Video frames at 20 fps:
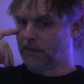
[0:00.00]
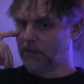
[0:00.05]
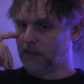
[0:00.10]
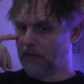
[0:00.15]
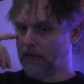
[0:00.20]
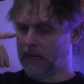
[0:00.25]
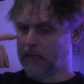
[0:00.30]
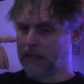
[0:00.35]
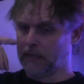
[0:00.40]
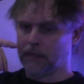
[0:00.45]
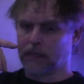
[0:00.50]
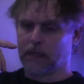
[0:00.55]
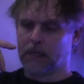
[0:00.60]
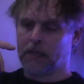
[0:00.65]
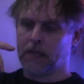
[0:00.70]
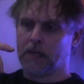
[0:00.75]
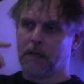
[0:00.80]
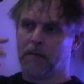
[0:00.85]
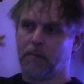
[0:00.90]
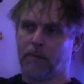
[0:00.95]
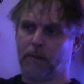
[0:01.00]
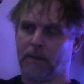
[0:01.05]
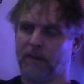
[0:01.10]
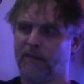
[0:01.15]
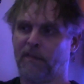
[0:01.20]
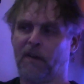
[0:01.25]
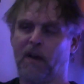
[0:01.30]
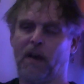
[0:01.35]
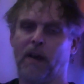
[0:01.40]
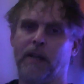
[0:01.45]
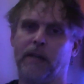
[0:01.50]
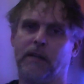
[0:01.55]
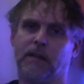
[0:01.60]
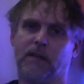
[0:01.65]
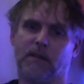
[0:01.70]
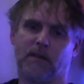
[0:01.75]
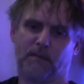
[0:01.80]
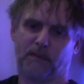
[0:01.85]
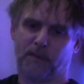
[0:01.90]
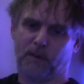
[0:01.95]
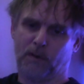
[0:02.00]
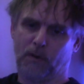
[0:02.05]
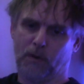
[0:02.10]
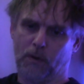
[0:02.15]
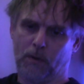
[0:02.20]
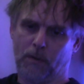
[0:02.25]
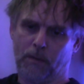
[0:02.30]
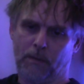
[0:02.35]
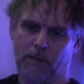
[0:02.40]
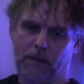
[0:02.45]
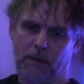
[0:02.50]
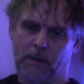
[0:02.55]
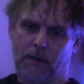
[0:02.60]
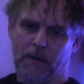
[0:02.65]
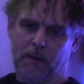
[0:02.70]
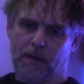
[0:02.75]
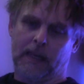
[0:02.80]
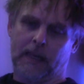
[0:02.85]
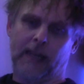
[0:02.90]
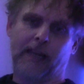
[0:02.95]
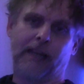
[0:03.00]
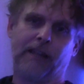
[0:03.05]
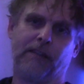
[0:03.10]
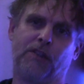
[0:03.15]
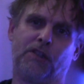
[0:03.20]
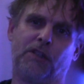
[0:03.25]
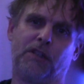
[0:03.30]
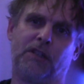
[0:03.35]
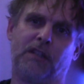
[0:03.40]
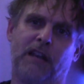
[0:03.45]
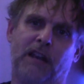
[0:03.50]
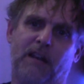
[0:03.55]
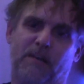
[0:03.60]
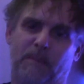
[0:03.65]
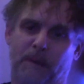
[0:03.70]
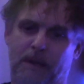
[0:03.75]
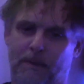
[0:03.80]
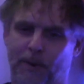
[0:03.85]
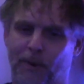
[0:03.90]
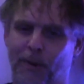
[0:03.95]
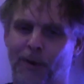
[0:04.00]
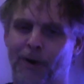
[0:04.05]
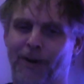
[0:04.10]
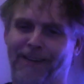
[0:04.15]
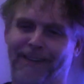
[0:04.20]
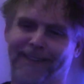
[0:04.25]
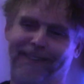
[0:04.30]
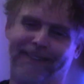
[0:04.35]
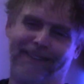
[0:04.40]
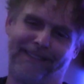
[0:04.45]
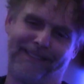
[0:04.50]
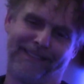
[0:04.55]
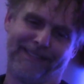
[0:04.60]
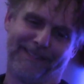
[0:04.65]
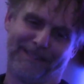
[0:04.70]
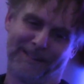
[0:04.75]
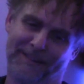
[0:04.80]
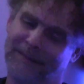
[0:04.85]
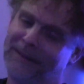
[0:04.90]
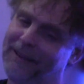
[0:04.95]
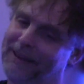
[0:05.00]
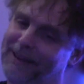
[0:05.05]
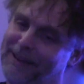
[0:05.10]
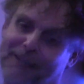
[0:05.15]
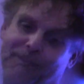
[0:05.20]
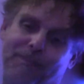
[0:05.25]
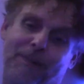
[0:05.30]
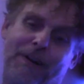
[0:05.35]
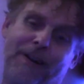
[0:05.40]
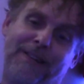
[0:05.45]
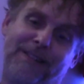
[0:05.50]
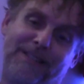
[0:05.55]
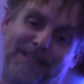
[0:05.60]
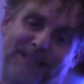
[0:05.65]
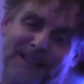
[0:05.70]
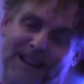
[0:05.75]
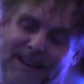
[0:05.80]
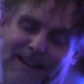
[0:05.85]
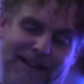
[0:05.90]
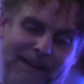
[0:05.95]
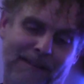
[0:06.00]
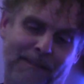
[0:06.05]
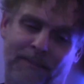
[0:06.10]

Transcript: has been fined for kicking the shit out of people, is my understanding.